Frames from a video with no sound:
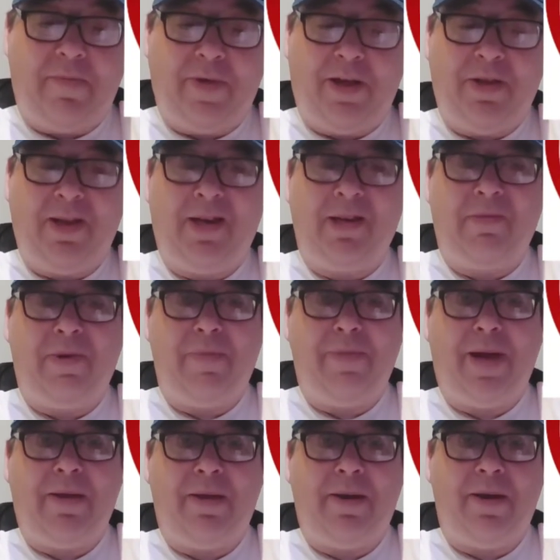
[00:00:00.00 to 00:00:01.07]
I think he's a bit
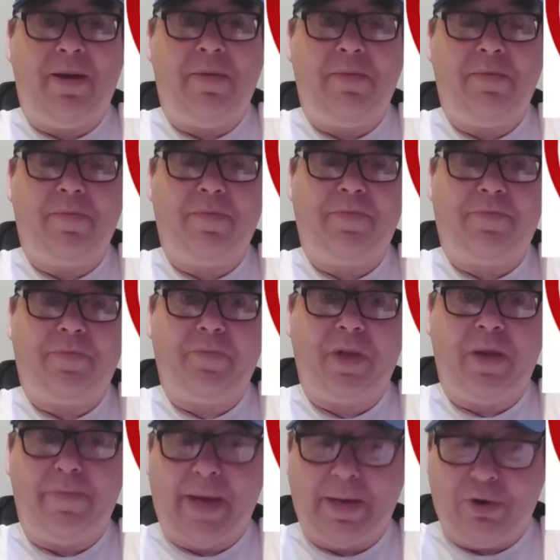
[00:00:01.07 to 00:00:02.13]
better than
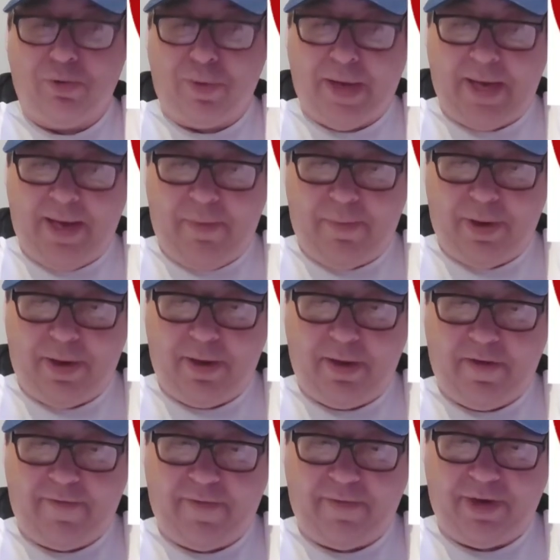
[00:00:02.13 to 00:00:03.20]
a backup keeper,
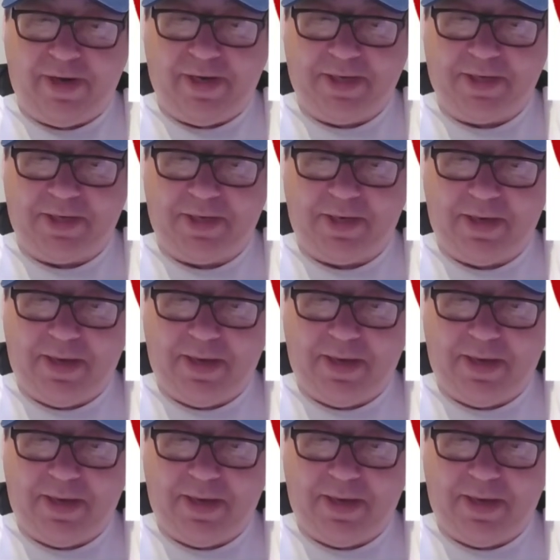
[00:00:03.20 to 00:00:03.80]
if I'm honest.